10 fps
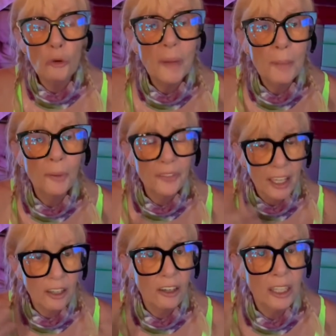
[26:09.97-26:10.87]
people
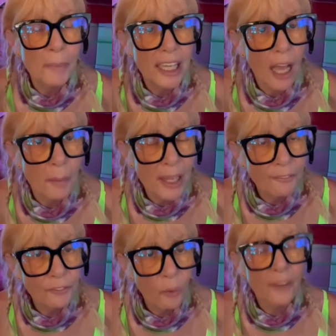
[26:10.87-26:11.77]
that are going to be coming
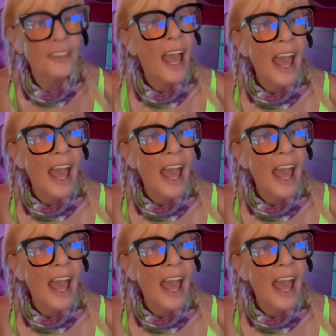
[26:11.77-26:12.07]
forth